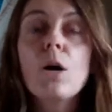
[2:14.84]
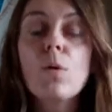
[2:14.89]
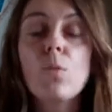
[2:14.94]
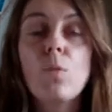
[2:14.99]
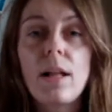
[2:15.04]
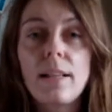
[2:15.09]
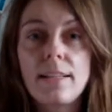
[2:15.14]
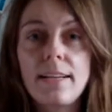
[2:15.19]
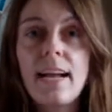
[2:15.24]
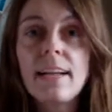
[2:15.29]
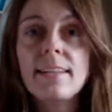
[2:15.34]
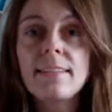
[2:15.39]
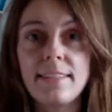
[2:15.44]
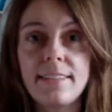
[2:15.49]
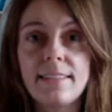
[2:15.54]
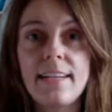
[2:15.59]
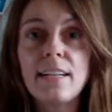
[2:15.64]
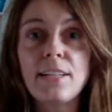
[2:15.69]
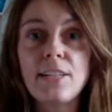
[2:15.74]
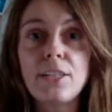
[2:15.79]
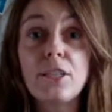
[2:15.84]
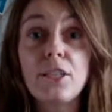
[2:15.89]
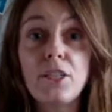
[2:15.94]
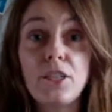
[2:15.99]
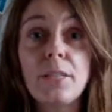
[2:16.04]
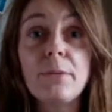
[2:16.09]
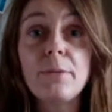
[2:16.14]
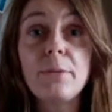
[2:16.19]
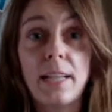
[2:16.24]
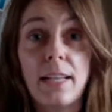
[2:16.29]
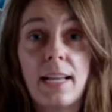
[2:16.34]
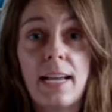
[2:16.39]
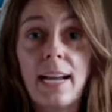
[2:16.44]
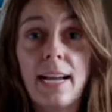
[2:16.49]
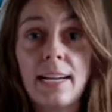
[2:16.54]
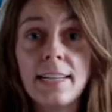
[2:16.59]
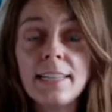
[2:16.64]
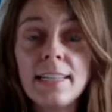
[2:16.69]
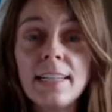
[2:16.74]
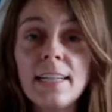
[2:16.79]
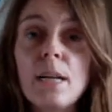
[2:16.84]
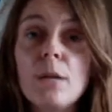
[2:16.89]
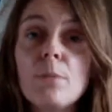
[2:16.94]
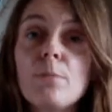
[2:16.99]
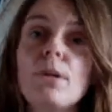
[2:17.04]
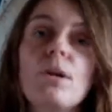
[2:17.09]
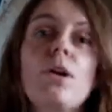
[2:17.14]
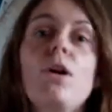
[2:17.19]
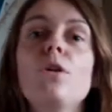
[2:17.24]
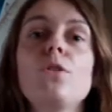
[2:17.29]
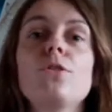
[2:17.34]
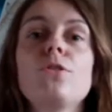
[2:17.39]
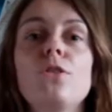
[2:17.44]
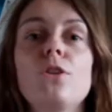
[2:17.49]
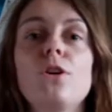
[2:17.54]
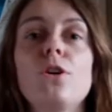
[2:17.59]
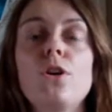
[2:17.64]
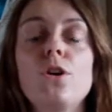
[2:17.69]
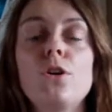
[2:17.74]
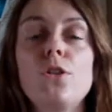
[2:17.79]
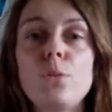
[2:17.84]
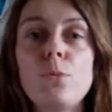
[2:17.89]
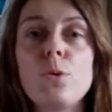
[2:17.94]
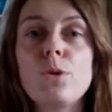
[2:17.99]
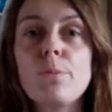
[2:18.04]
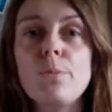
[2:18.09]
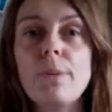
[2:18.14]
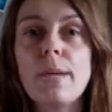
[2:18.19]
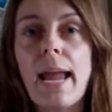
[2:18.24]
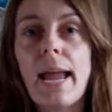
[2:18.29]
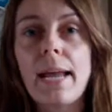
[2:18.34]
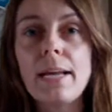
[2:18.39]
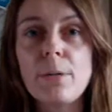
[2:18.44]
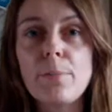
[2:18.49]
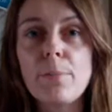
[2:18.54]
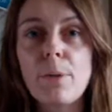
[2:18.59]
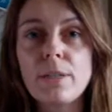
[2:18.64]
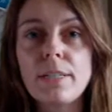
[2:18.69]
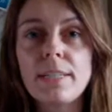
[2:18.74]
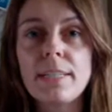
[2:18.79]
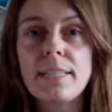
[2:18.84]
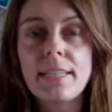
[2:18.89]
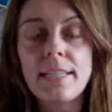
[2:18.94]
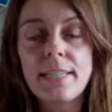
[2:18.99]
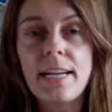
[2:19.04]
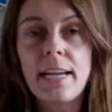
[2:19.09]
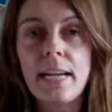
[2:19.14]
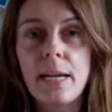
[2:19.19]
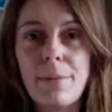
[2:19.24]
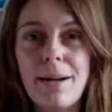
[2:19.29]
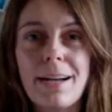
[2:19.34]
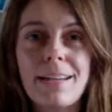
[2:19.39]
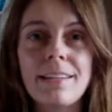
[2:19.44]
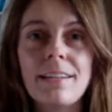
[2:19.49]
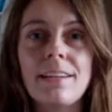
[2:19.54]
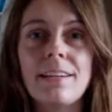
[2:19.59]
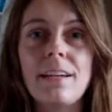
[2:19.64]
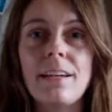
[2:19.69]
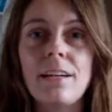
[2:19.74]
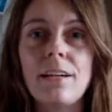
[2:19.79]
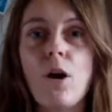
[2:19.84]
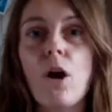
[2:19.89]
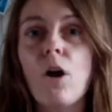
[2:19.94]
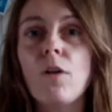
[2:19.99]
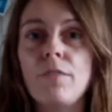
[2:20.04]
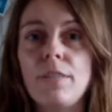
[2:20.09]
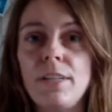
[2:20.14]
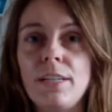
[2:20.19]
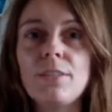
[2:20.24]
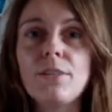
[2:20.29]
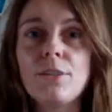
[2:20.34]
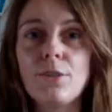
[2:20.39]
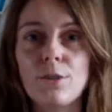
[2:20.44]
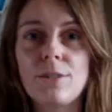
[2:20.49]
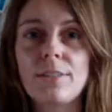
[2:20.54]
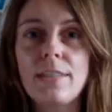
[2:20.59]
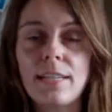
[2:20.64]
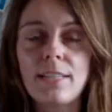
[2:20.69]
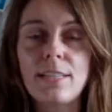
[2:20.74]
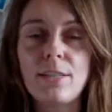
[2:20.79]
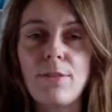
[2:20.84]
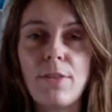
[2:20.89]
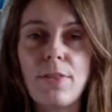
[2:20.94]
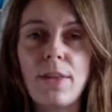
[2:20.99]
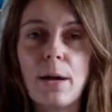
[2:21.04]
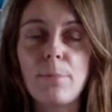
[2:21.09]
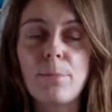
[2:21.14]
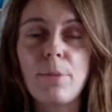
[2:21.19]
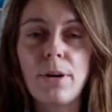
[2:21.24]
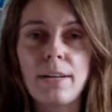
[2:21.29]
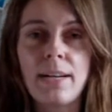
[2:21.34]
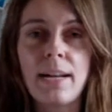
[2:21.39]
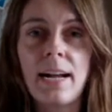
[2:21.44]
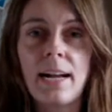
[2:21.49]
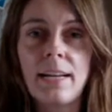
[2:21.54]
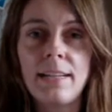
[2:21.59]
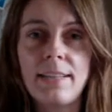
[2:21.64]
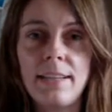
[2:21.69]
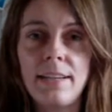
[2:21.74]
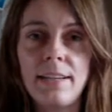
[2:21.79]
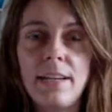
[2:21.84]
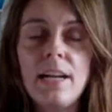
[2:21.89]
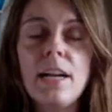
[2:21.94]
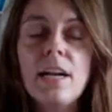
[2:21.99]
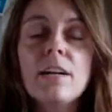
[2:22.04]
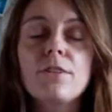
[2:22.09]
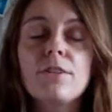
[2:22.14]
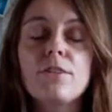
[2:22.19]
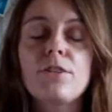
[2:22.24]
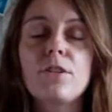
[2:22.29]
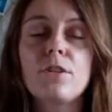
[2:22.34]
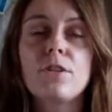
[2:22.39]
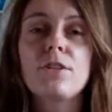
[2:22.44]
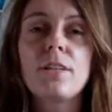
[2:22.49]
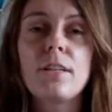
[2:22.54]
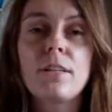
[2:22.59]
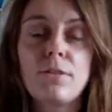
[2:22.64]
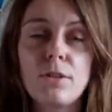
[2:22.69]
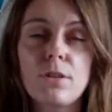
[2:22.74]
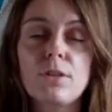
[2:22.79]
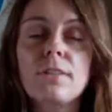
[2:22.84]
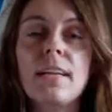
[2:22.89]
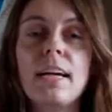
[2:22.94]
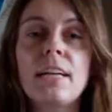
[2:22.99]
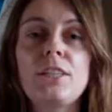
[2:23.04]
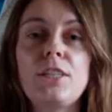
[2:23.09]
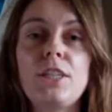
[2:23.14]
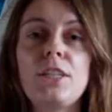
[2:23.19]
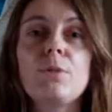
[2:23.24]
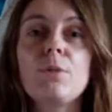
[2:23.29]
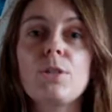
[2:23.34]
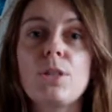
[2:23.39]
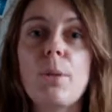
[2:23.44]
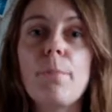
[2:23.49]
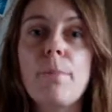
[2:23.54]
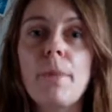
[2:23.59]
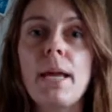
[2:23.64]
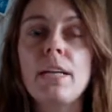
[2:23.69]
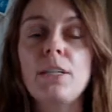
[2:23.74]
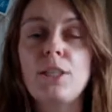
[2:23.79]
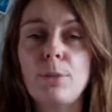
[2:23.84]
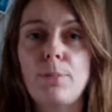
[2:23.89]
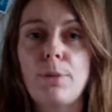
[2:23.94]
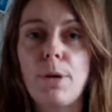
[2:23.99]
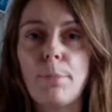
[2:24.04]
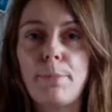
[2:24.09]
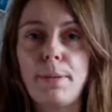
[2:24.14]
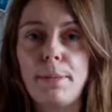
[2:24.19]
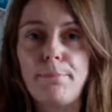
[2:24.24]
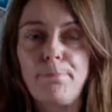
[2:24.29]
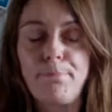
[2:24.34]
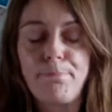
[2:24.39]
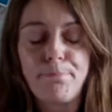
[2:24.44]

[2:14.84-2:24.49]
Well, yes, the end of the Tudor line, but also there wouldn't be anybody to name as her obvious successor at that point either. So succession was a major problem.